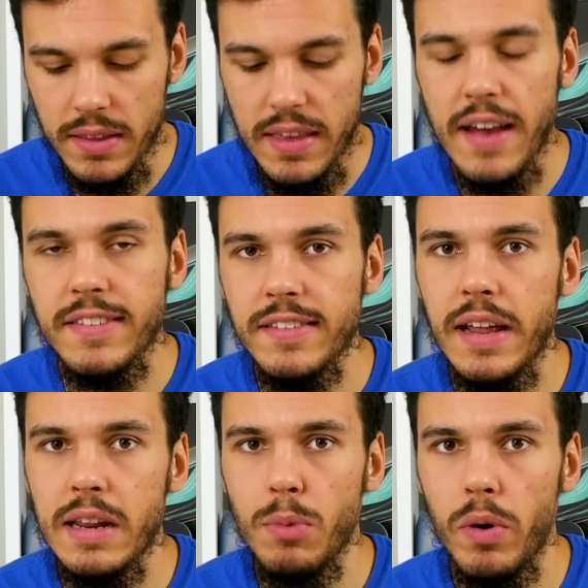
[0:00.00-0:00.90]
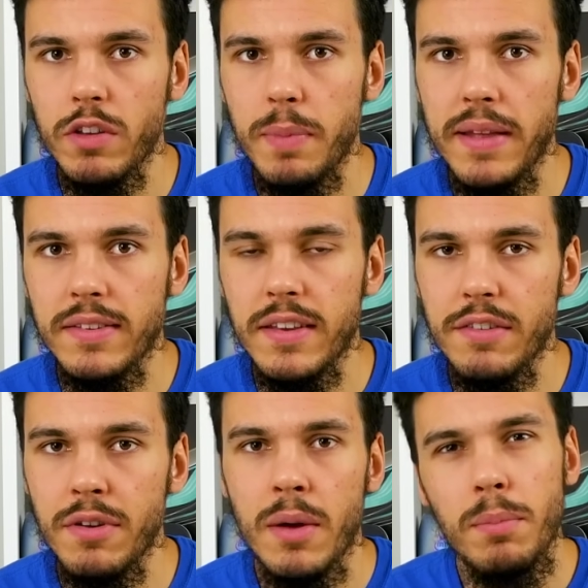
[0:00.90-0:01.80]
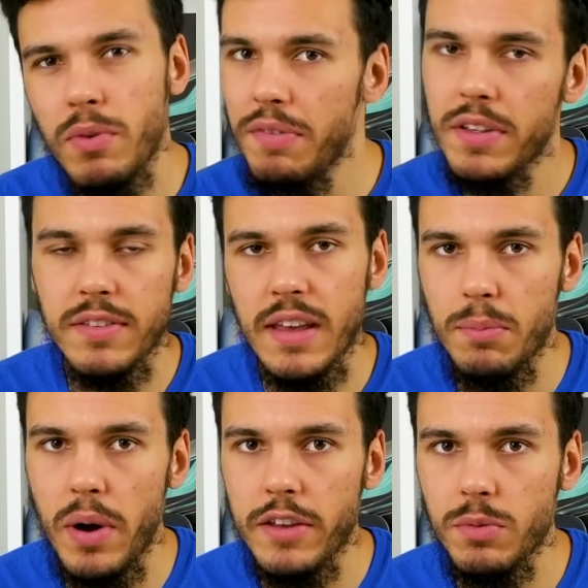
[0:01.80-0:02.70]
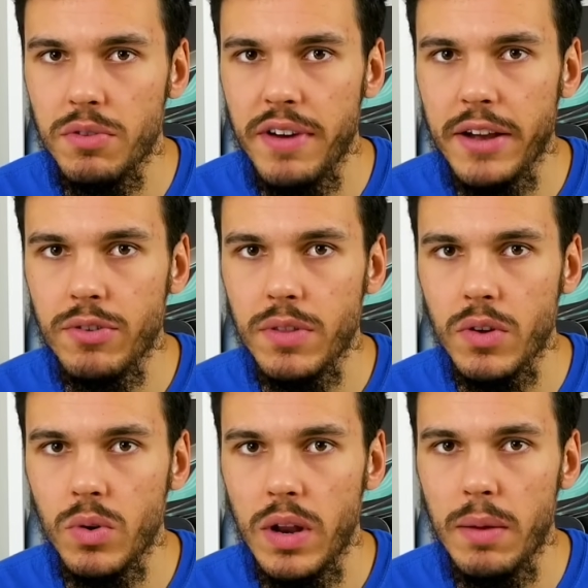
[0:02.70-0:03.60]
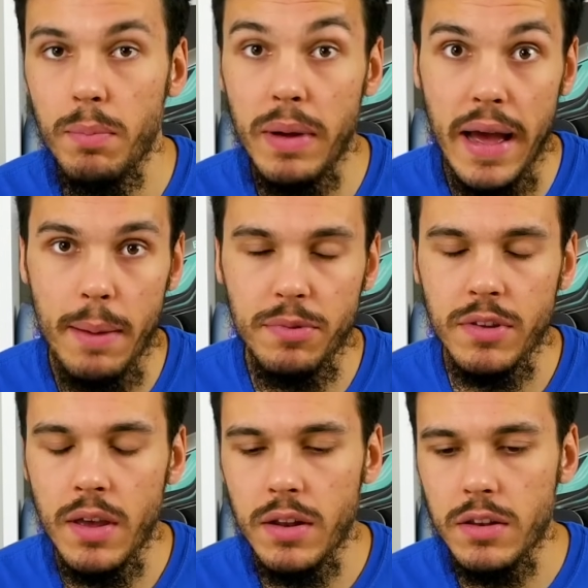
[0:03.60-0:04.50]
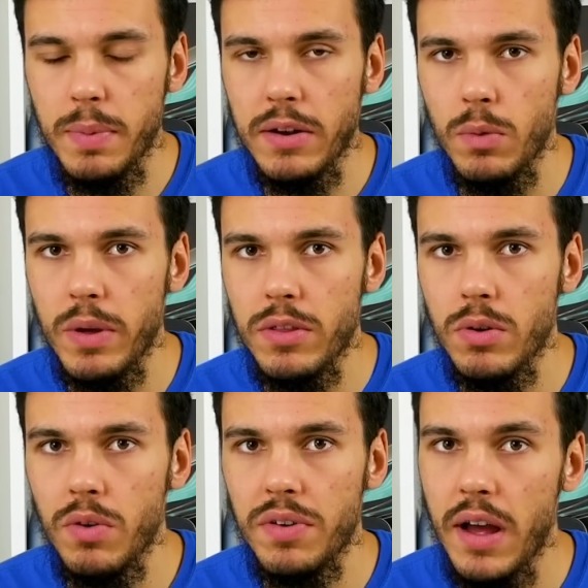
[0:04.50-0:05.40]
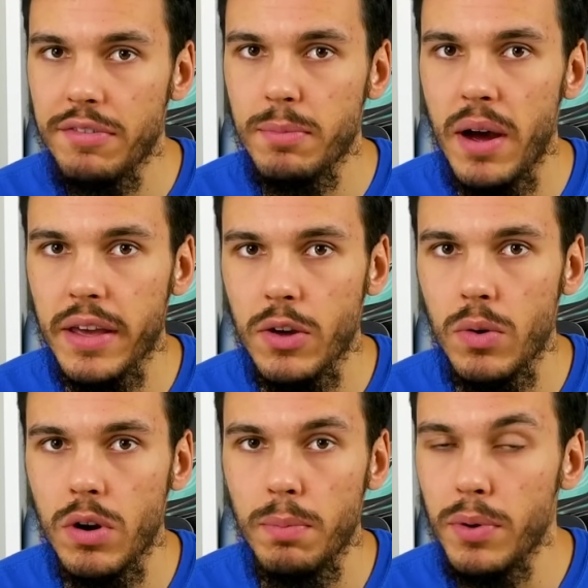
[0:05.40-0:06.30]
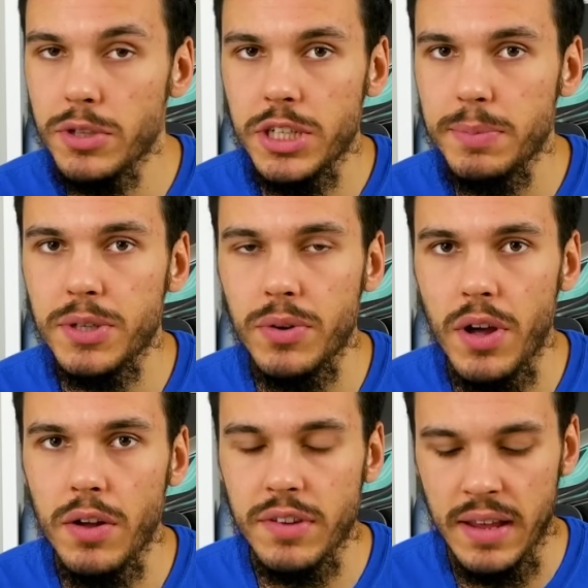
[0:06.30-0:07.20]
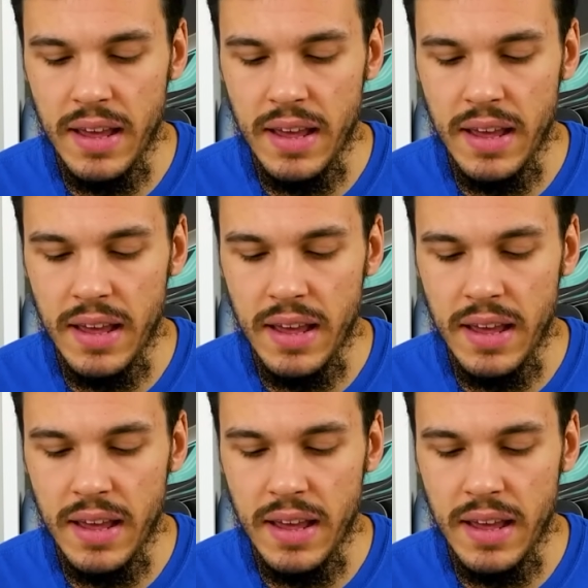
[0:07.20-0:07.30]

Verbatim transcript: Yes, it's slightly more expensive, but roughly the same price when you factor in the cooler, perhaps, depending on whether you go for an aftermarket cooler on both chips or not.